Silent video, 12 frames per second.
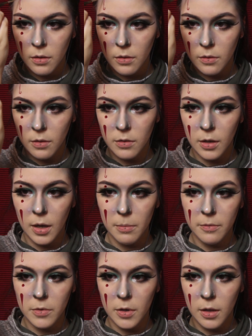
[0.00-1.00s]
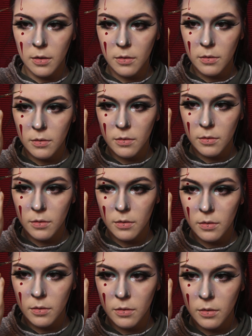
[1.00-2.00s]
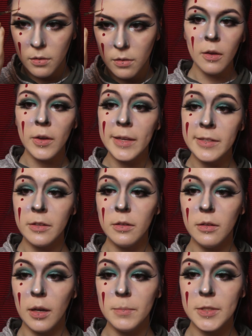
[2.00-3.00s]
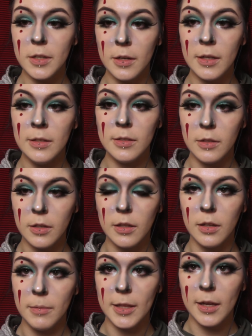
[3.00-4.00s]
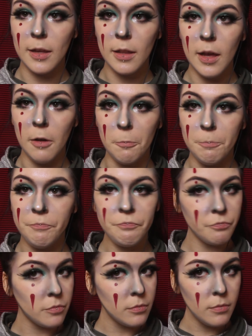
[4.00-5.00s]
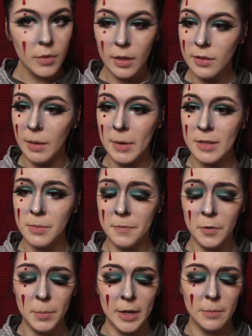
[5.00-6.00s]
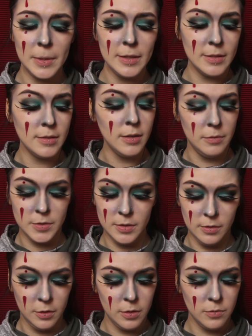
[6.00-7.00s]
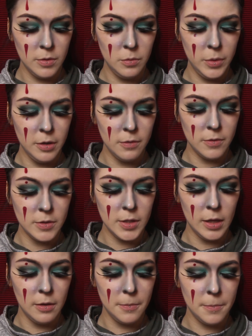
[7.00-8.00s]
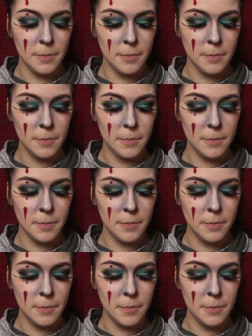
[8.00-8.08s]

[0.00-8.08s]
It's on top of her head. Okay, so I'm starting to look a little bit like a clown. That makes me feel better because I was looking real weird for a second.